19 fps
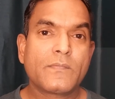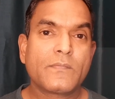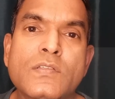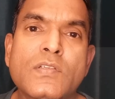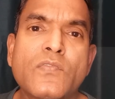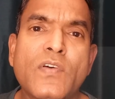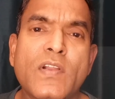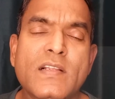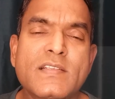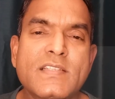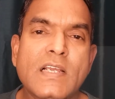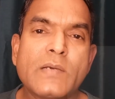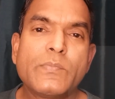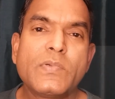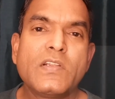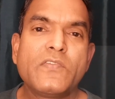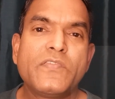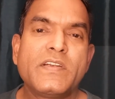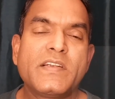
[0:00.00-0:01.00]
So for
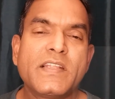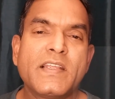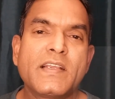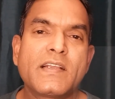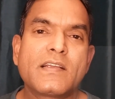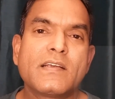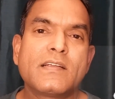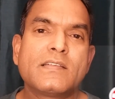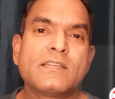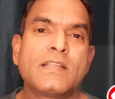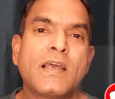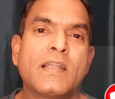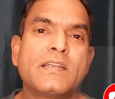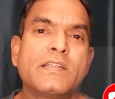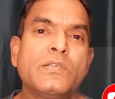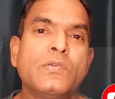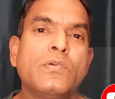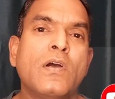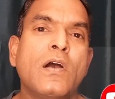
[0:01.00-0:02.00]
example, if you take
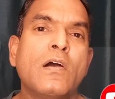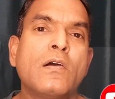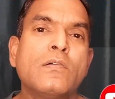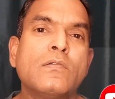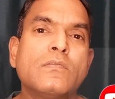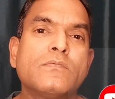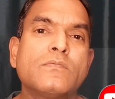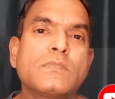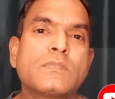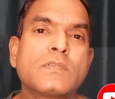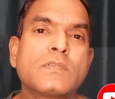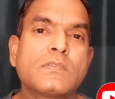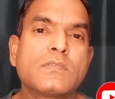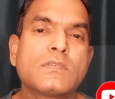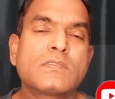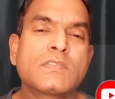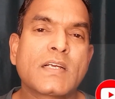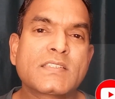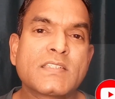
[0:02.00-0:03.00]
that you have
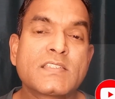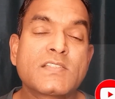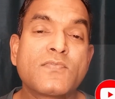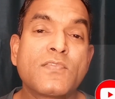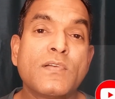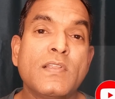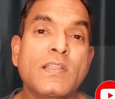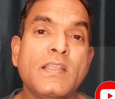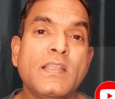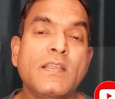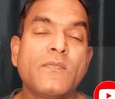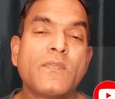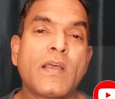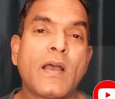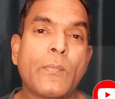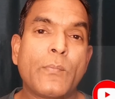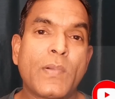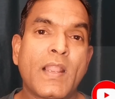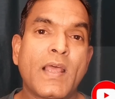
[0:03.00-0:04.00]
successfully
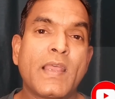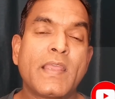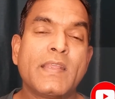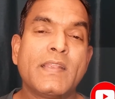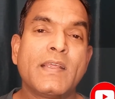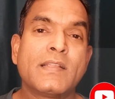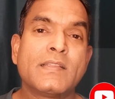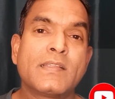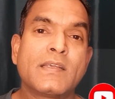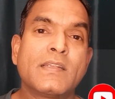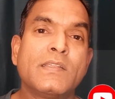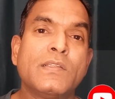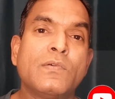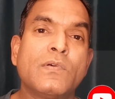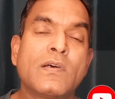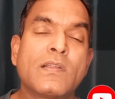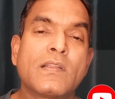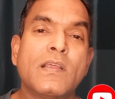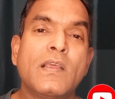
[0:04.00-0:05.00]
applied and then
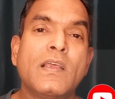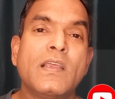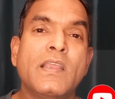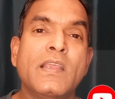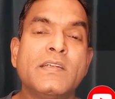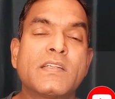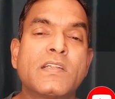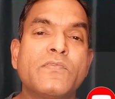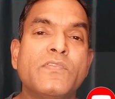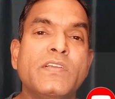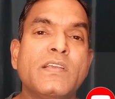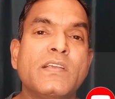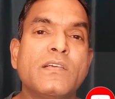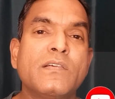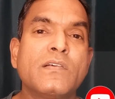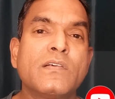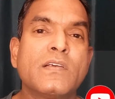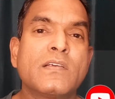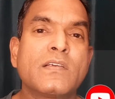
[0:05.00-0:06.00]
your
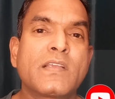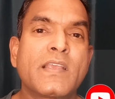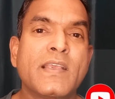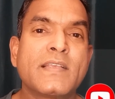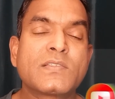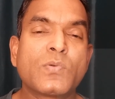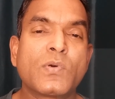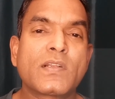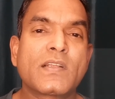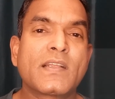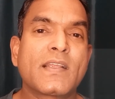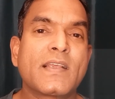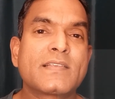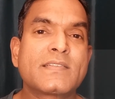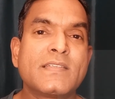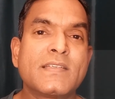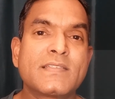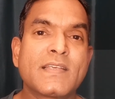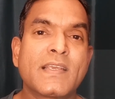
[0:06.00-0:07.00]
interview caseworker
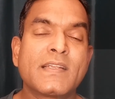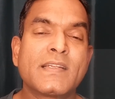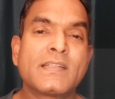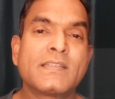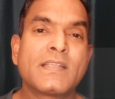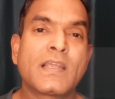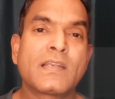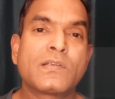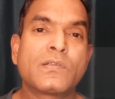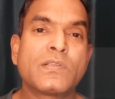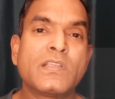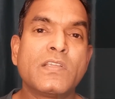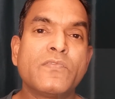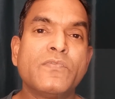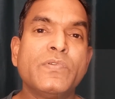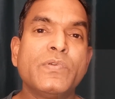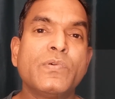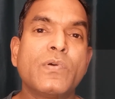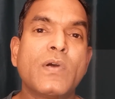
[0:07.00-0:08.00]
has decided that to
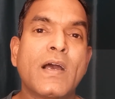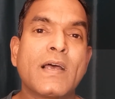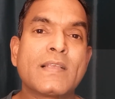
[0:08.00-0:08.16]
give you